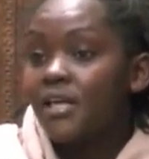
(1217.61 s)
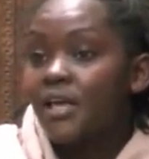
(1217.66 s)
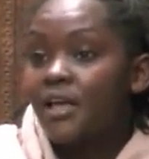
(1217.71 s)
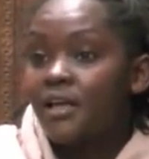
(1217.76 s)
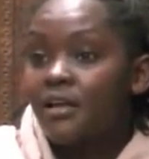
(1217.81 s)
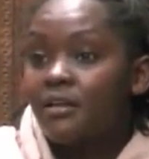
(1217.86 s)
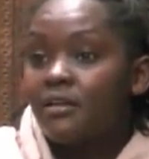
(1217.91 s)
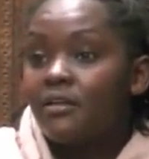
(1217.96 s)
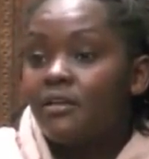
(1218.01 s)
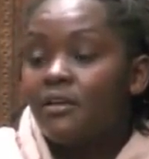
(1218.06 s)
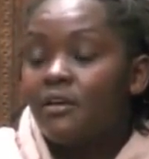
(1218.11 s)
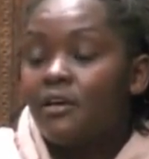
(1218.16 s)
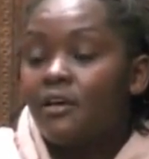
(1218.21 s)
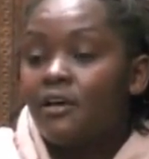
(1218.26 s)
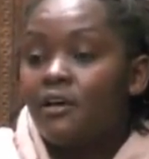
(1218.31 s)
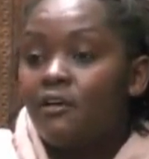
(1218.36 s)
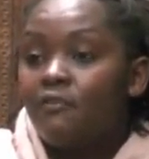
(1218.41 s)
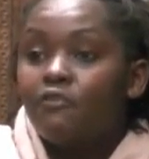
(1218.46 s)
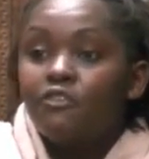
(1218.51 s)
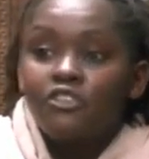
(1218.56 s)
and
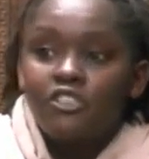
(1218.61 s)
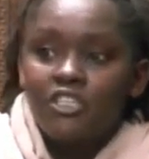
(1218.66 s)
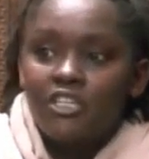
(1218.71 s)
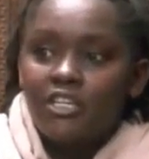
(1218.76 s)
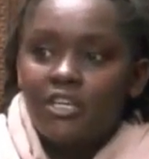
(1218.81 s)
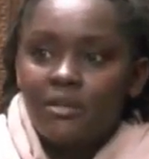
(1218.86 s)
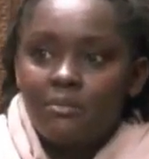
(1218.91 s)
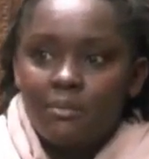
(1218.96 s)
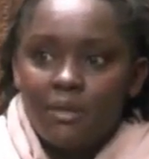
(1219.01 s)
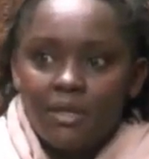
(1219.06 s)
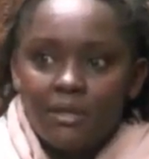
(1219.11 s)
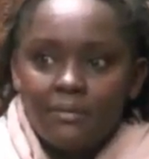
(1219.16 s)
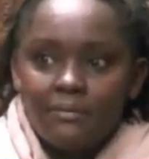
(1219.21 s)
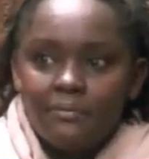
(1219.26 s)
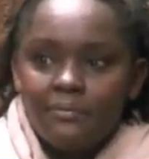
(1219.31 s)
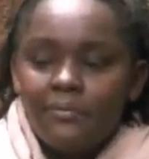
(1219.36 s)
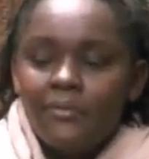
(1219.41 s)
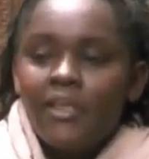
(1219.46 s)
for chicken meat.